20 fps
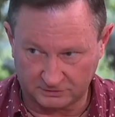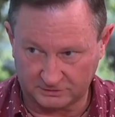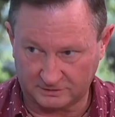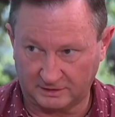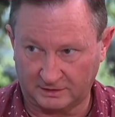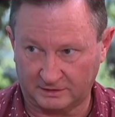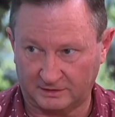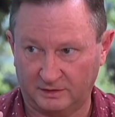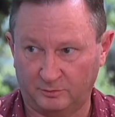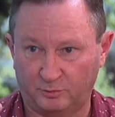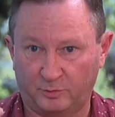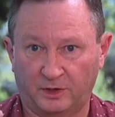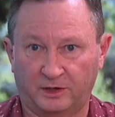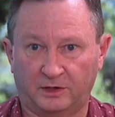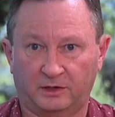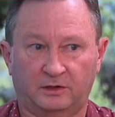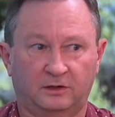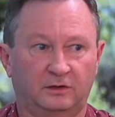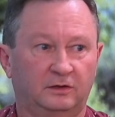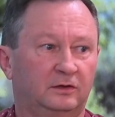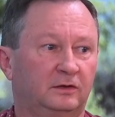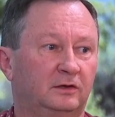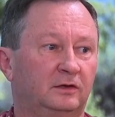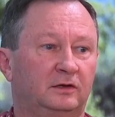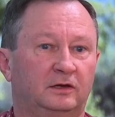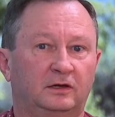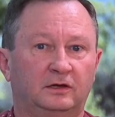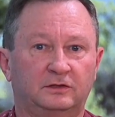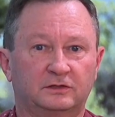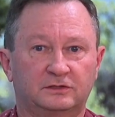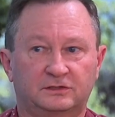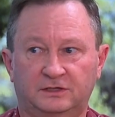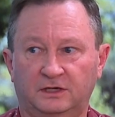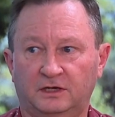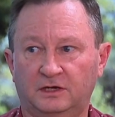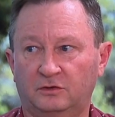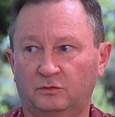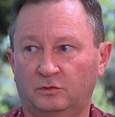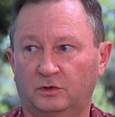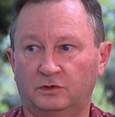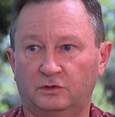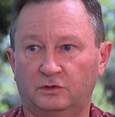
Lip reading: slightly back. In the second one,